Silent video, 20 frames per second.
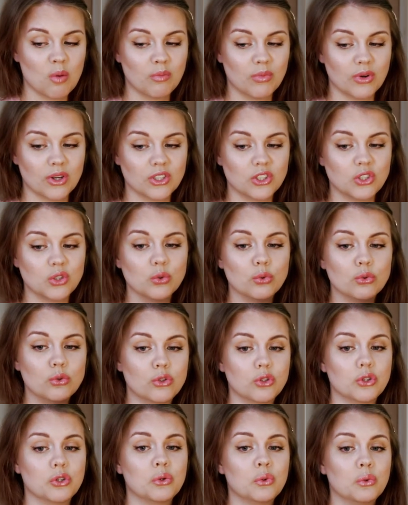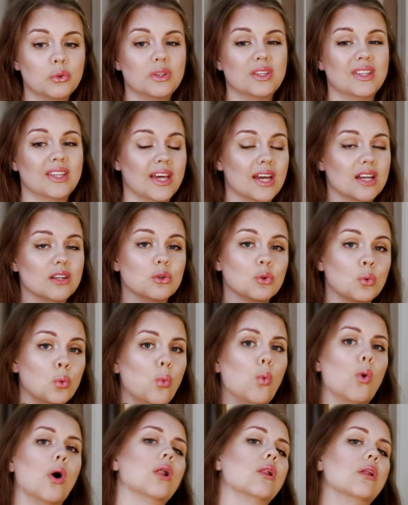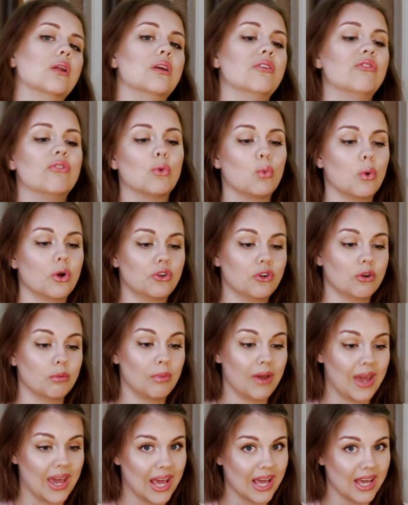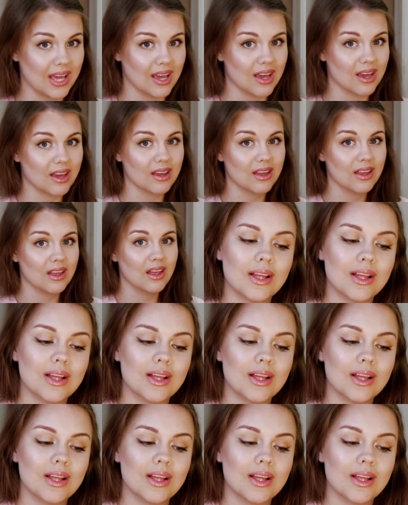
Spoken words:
but you do get quality for what you're paying.